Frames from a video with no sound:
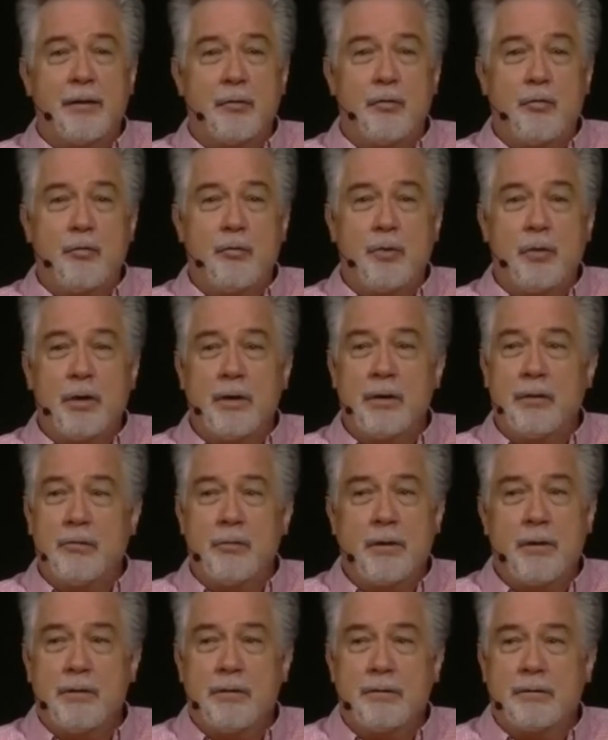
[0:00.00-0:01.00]
we're
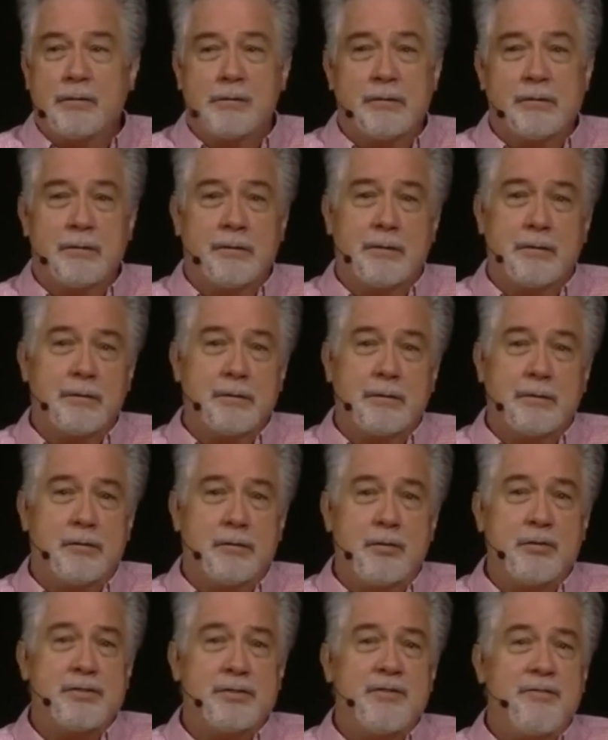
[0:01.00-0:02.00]

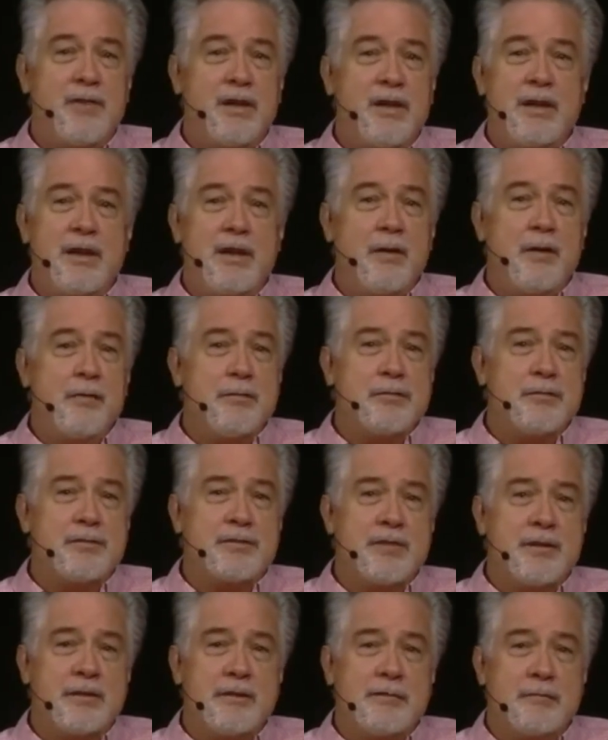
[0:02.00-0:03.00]
doing some videos,
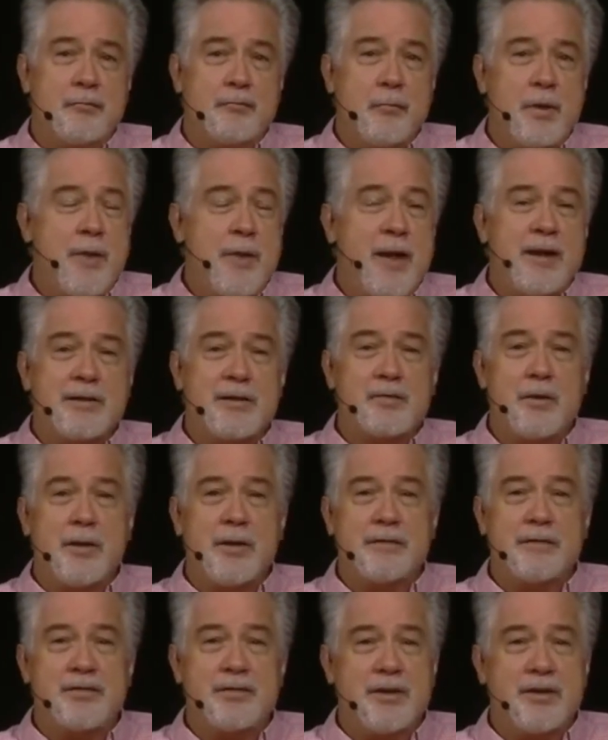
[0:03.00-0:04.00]
and we might as
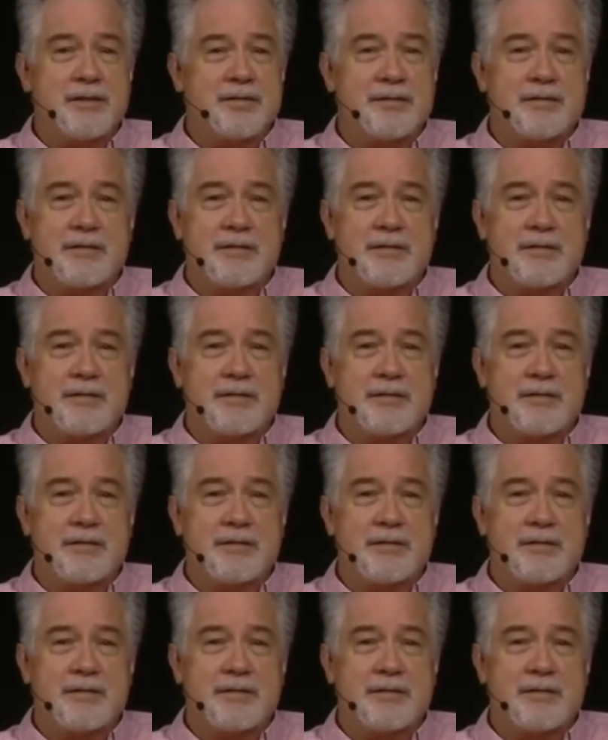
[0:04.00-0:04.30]
well just